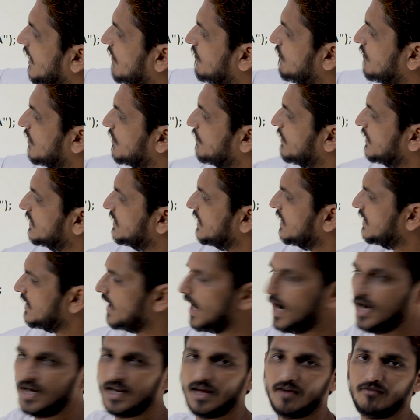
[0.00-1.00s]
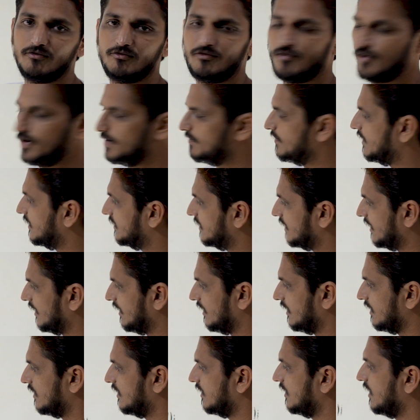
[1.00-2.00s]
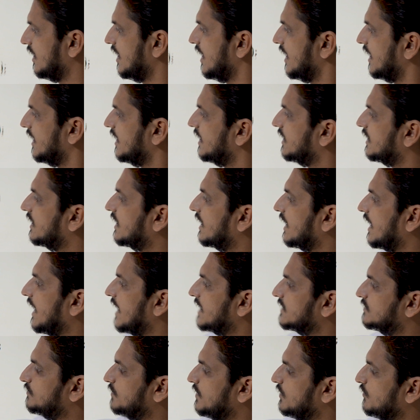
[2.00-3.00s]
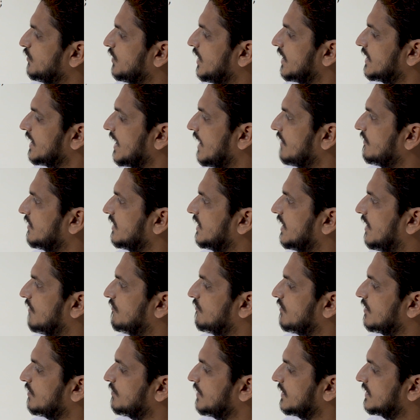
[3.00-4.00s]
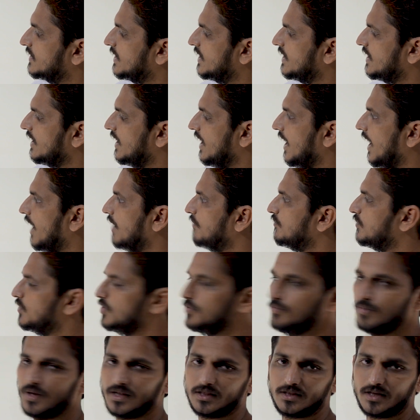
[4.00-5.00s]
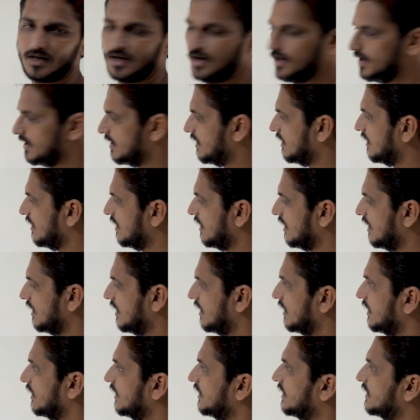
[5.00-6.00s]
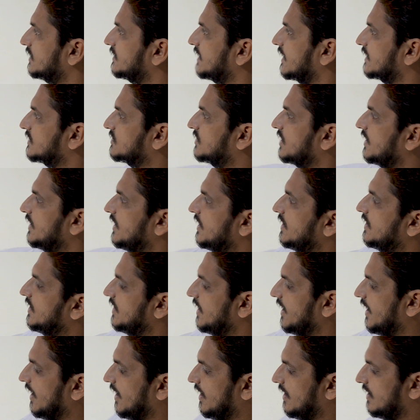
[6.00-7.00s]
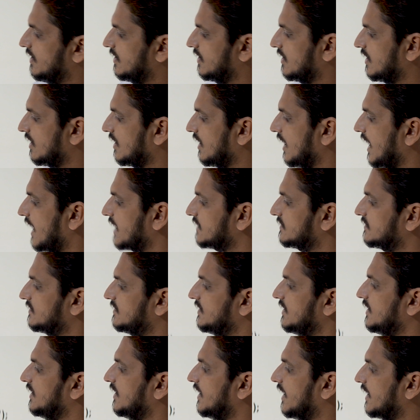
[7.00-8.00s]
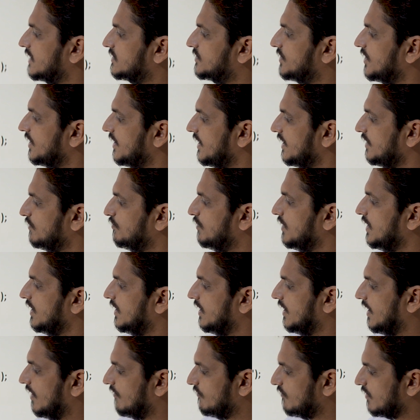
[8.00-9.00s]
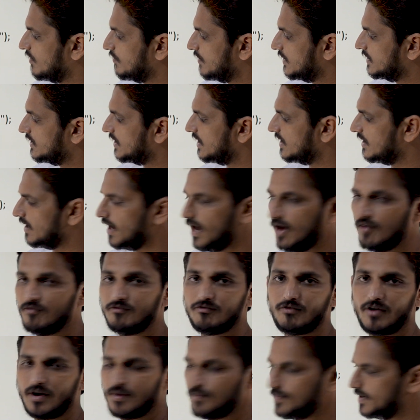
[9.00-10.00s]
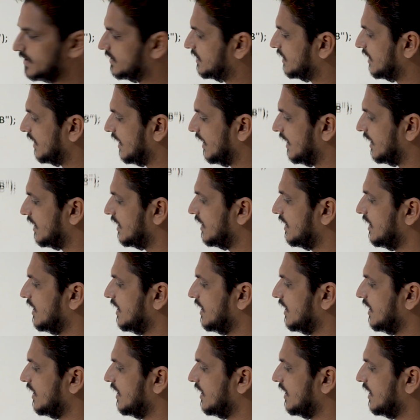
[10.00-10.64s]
M1 method and M5 method. In class B we are having M1 method, M2 method. It is extending A. Class C, extending B, M1 method, M5 method.